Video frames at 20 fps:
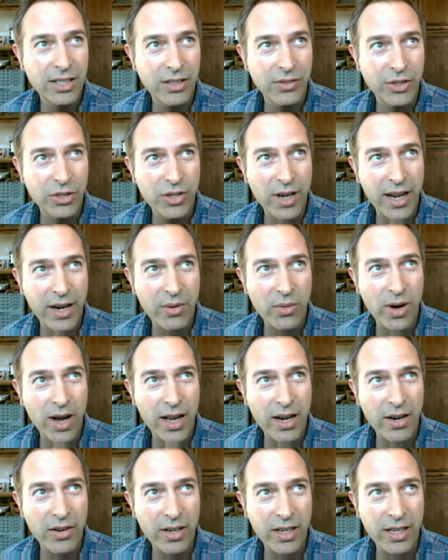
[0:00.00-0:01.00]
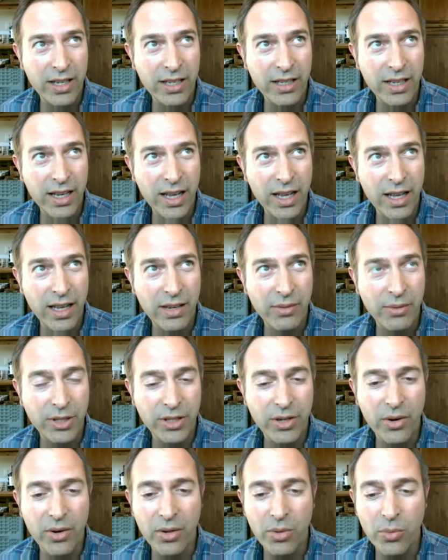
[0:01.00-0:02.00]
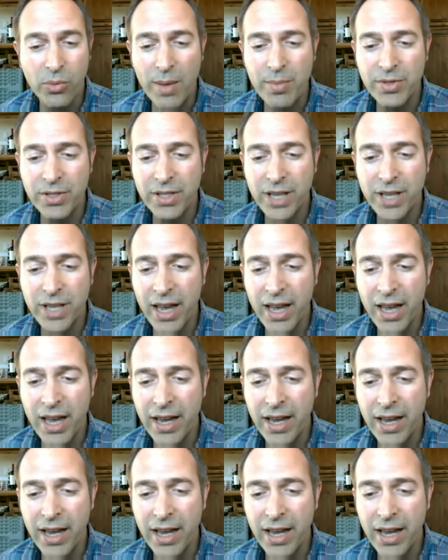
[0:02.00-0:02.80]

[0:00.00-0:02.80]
Silver Trident Winery when you go to the website,